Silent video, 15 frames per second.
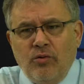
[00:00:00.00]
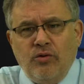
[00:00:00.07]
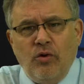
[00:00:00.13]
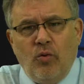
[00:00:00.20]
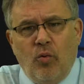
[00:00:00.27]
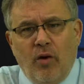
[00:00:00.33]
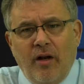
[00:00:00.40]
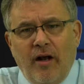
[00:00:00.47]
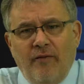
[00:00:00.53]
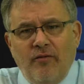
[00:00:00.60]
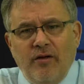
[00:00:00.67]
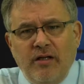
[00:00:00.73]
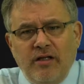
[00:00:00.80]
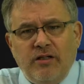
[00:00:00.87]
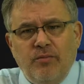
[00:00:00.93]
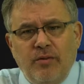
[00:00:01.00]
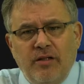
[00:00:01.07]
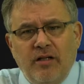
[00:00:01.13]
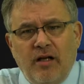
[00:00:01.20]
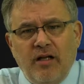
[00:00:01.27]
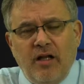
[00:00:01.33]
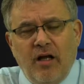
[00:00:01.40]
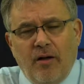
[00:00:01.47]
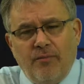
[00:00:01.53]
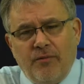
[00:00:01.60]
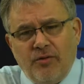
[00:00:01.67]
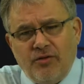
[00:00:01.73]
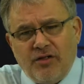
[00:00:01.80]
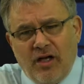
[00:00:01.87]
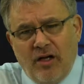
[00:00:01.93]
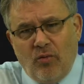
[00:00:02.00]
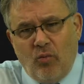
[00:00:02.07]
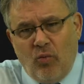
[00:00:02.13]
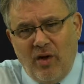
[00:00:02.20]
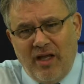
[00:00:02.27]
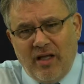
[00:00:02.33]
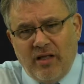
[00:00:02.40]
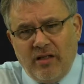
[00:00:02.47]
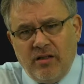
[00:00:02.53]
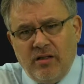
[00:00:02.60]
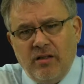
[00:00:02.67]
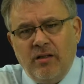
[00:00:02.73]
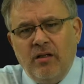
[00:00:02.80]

will do whatever needs to be done to help their side win,